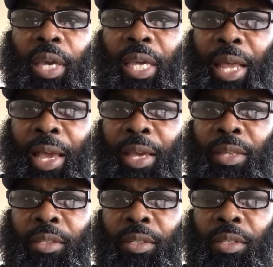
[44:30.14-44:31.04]
and
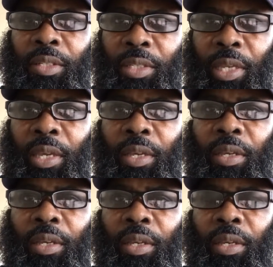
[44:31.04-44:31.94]
eyes to see.
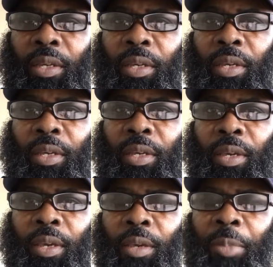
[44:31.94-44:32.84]

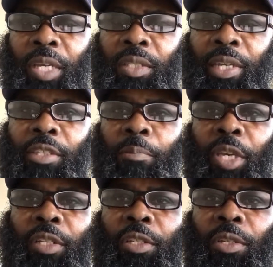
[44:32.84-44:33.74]
Because I
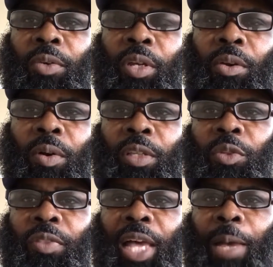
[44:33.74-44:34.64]
submit to you, in accordance
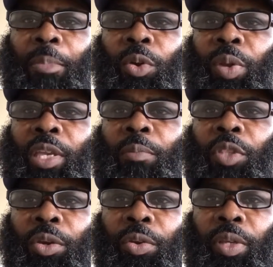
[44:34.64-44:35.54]
with
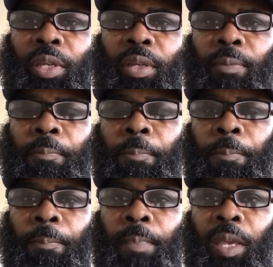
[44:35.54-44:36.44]
Dabarim 30,
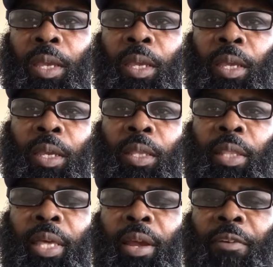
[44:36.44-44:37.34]

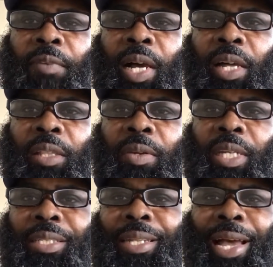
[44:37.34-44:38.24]
that our Father
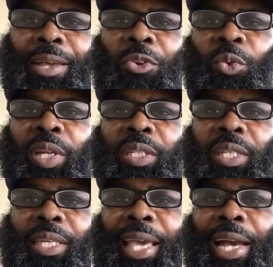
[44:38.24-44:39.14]
is not going
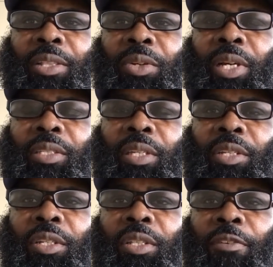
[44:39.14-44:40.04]
to gather us
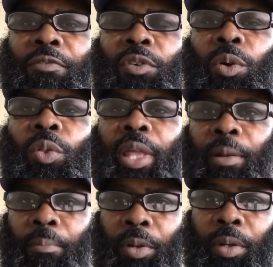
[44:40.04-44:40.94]
into the full
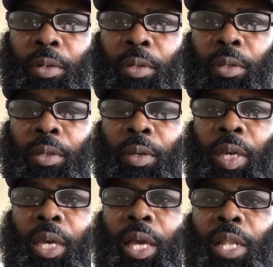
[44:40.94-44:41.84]
number,
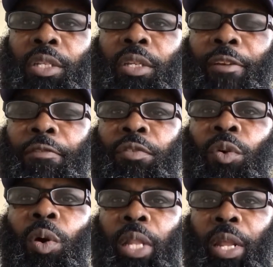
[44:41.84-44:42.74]
unto the
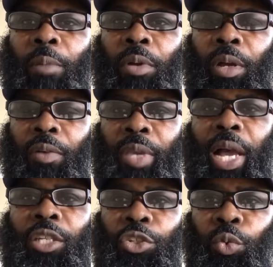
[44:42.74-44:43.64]
full number of
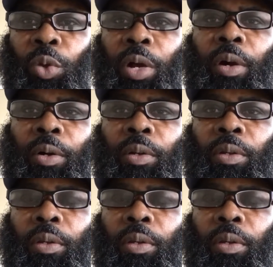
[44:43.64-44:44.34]
Yasharal